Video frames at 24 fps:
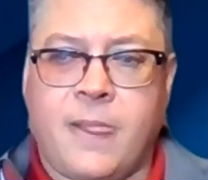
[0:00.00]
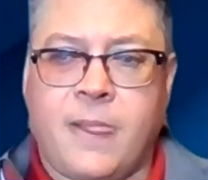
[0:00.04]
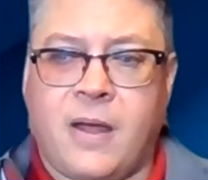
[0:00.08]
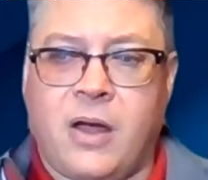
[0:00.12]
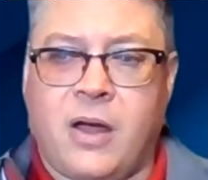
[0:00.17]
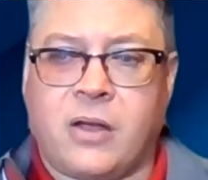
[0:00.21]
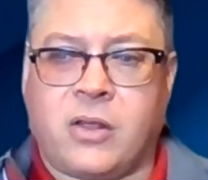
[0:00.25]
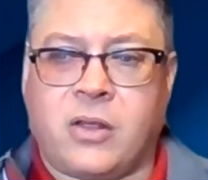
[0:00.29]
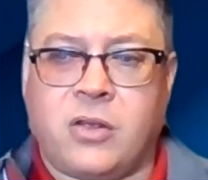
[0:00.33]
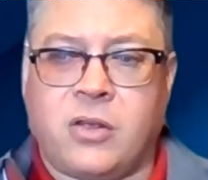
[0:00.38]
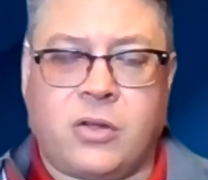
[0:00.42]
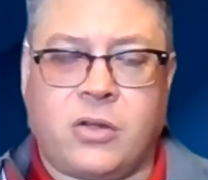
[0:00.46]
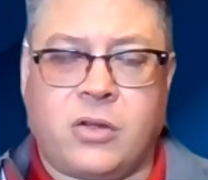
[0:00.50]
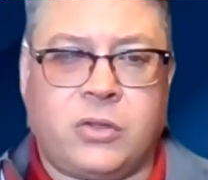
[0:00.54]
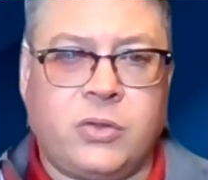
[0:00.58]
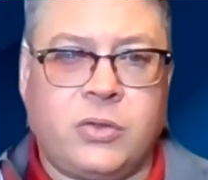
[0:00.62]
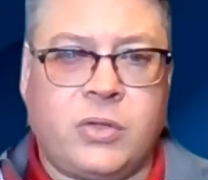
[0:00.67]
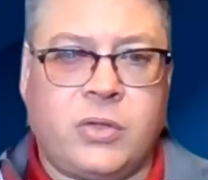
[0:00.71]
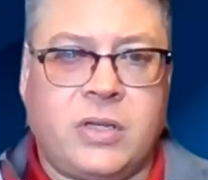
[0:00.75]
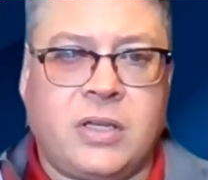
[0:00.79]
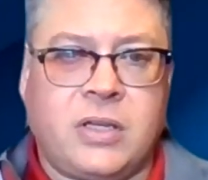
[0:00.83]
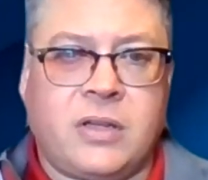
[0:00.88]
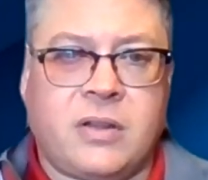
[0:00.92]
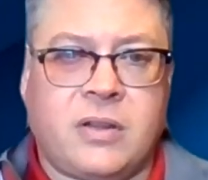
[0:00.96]
uh,
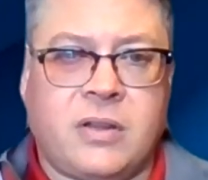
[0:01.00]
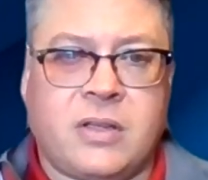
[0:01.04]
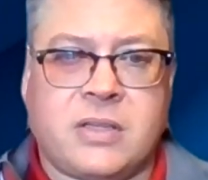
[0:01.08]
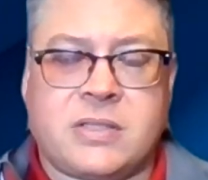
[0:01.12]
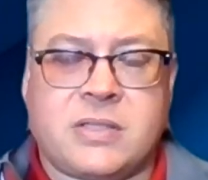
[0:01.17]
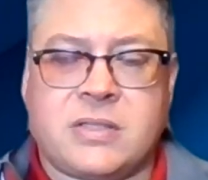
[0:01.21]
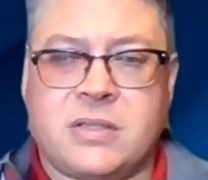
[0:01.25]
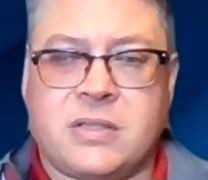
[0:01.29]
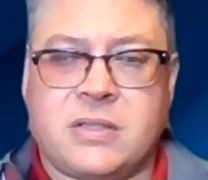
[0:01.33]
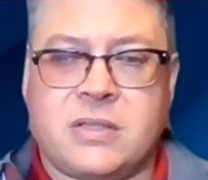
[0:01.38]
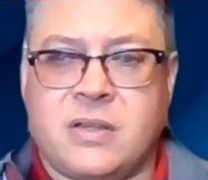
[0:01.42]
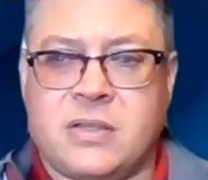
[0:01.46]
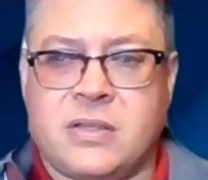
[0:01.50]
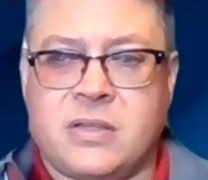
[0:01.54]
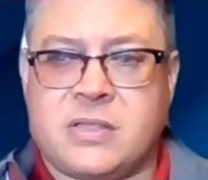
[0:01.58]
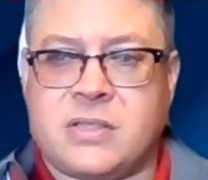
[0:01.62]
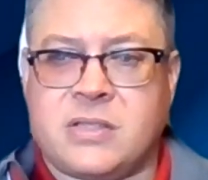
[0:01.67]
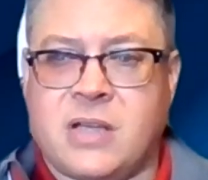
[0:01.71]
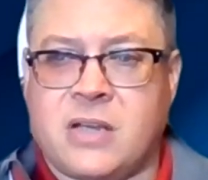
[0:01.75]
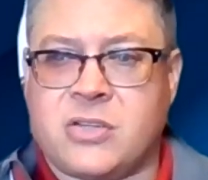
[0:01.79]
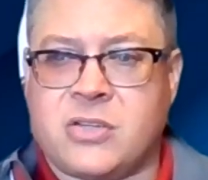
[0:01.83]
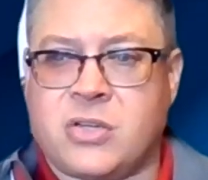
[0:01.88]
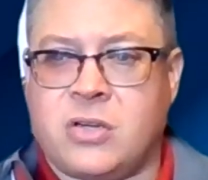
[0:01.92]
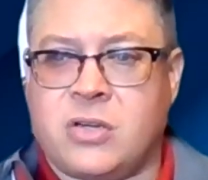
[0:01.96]
concluding this this
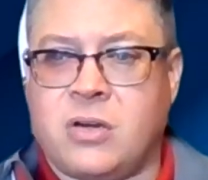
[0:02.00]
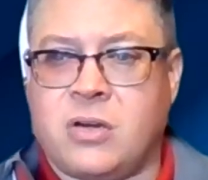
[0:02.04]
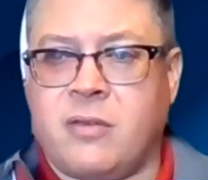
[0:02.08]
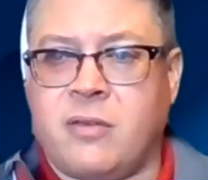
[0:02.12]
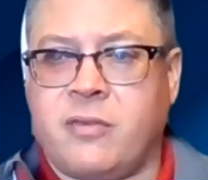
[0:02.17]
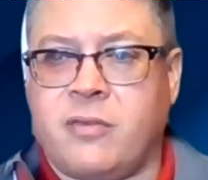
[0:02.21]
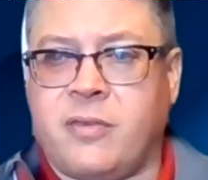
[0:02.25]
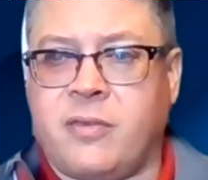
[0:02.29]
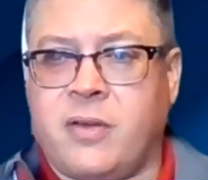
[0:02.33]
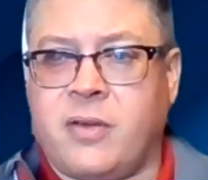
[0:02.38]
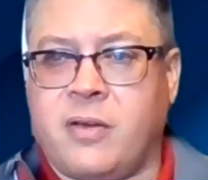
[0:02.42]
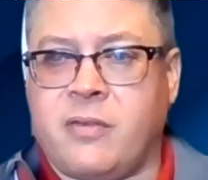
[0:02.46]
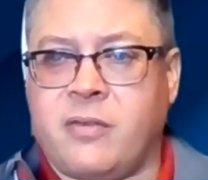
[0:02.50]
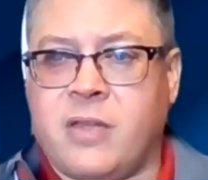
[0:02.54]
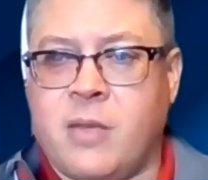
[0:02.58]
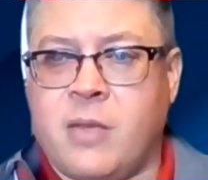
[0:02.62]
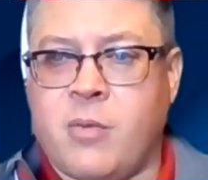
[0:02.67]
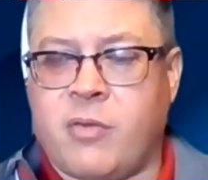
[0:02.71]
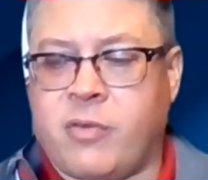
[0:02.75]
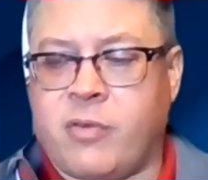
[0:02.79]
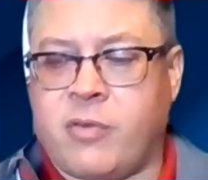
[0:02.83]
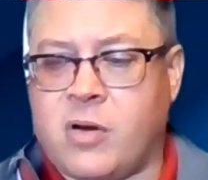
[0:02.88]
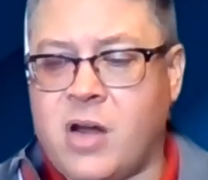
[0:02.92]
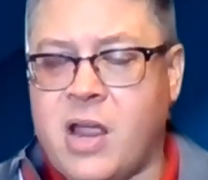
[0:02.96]
session of, of the
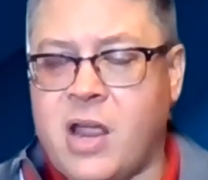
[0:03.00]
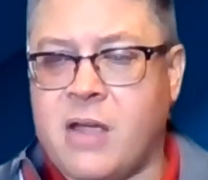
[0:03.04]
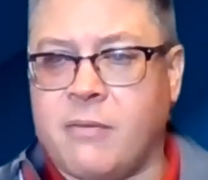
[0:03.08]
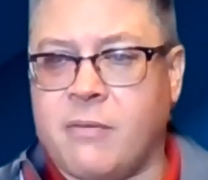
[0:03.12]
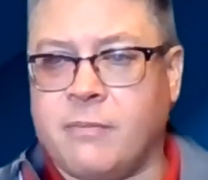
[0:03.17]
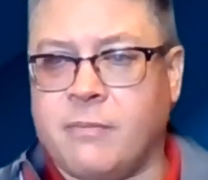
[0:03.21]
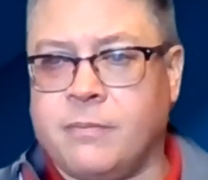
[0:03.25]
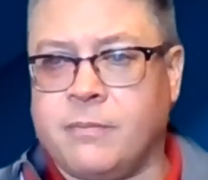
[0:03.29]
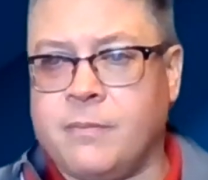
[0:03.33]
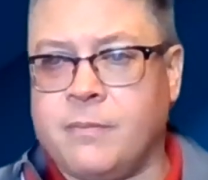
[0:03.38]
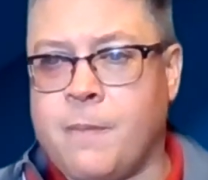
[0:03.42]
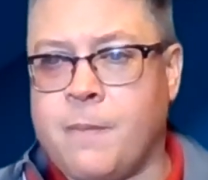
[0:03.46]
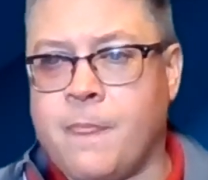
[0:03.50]
MFRA?